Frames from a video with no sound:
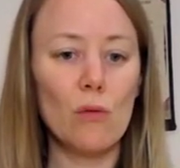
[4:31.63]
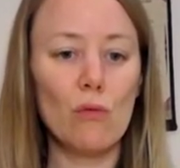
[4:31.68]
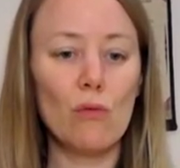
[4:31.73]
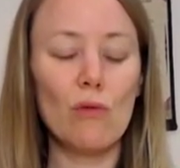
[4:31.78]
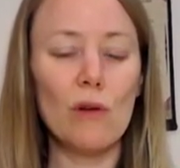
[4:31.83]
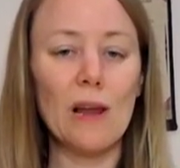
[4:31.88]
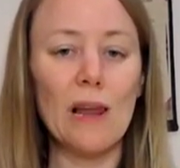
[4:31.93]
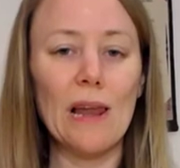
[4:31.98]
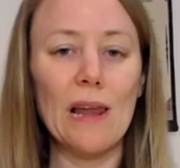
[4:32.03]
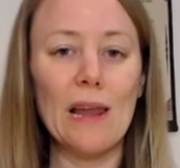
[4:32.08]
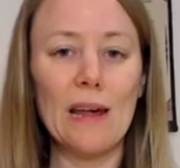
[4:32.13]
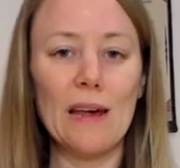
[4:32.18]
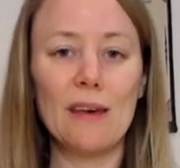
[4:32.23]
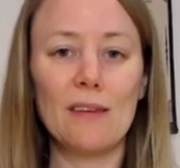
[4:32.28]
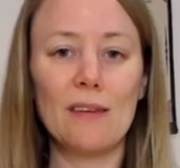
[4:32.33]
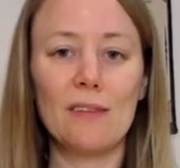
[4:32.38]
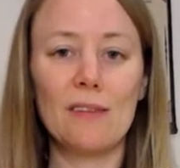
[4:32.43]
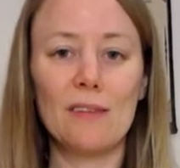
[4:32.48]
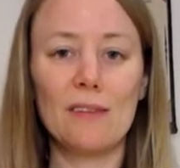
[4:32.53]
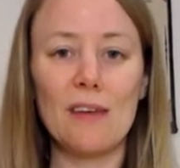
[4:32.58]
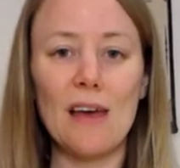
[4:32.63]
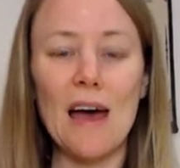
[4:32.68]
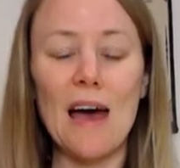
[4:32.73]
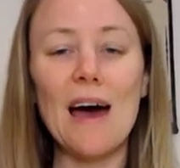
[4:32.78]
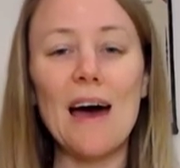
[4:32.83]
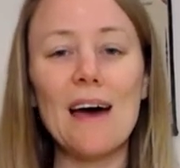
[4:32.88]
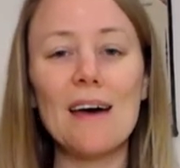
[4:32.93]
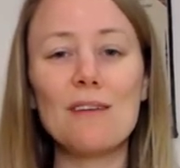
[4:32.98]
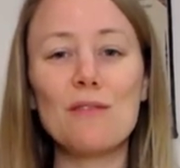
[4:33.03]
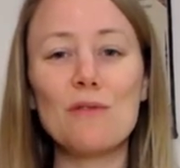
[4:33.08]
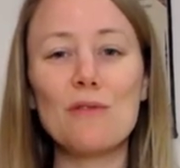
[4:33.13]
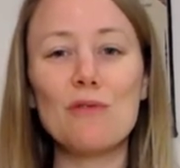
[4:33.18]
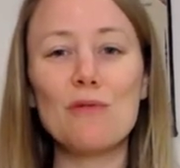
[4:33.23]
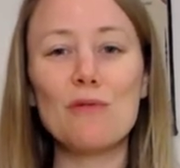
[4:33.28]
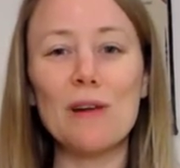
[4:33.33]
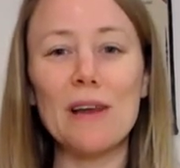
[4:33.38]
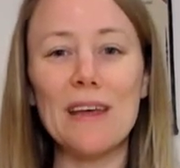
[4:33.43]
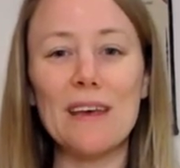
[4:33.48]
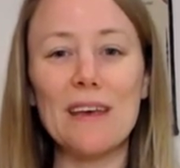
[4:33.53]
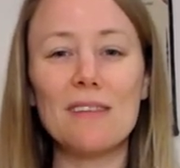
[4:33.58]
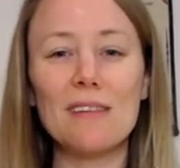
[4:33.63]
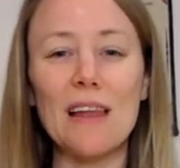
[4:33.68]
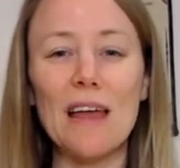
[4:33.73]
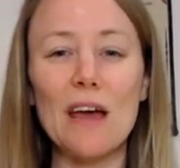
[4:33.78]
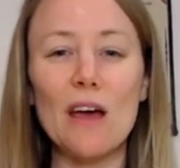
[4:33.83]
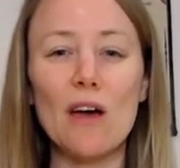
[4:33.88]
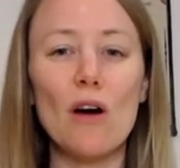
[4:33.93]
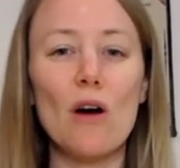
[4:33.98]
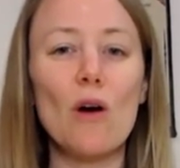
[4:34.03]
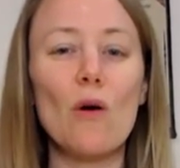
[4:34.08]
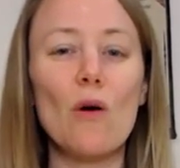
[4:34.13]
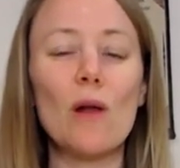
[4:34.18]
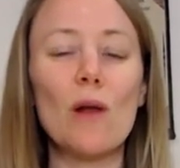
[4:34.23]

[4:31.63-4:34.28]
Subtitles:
Release. And release, let go.